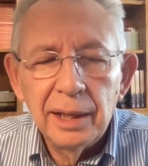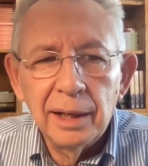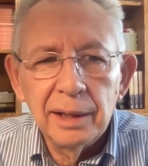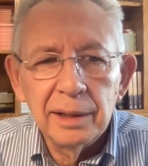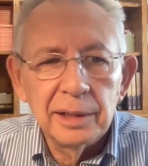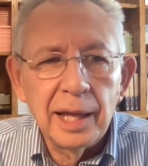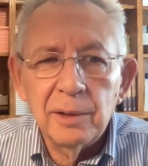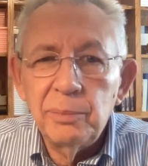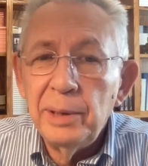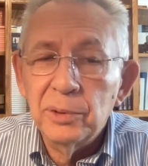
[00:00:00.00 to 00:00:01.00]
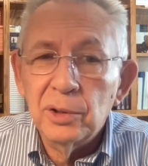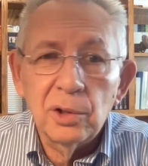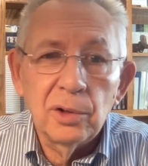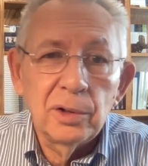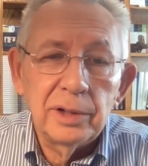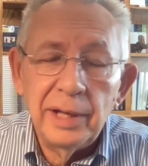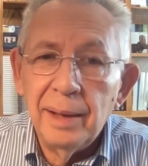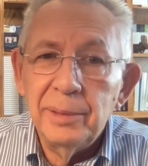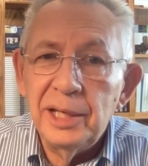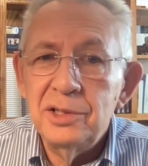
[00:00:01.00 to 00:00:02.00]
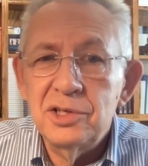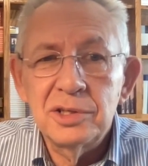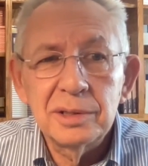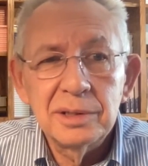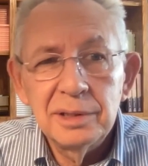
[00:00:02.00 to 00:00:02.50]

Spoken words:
a lot of people are hurt, damaged.